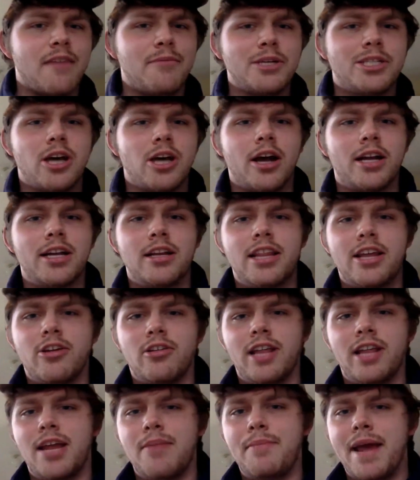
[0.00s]
I've been talking to
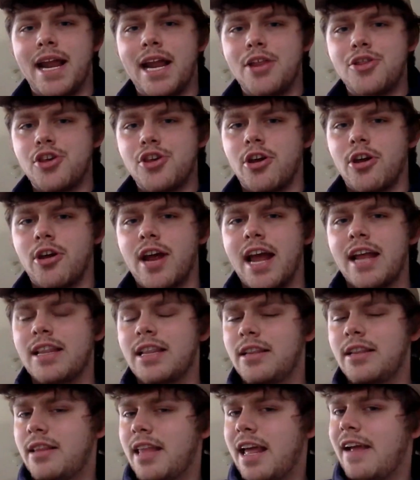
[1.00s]
their land manager,
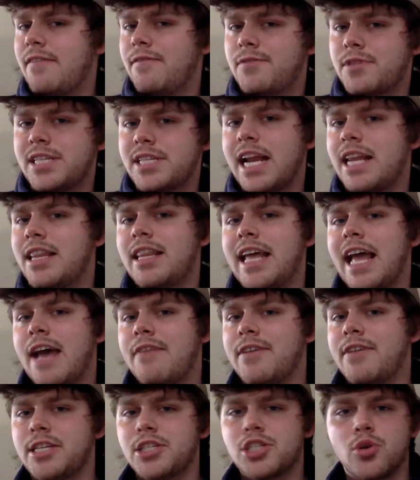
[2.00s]
and they've stated they
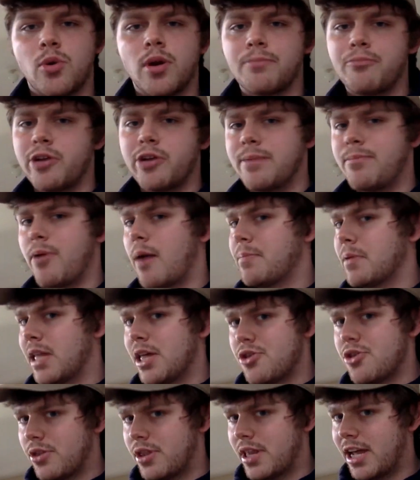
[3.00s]
have a historic breeding
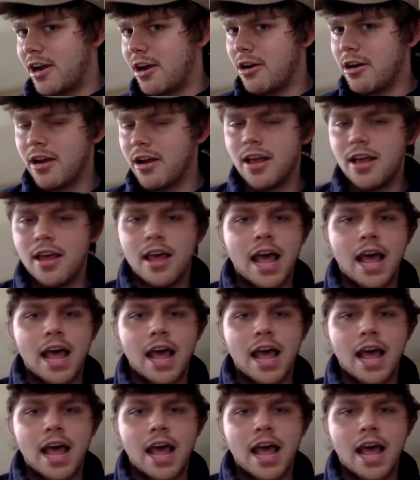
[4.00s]
population there.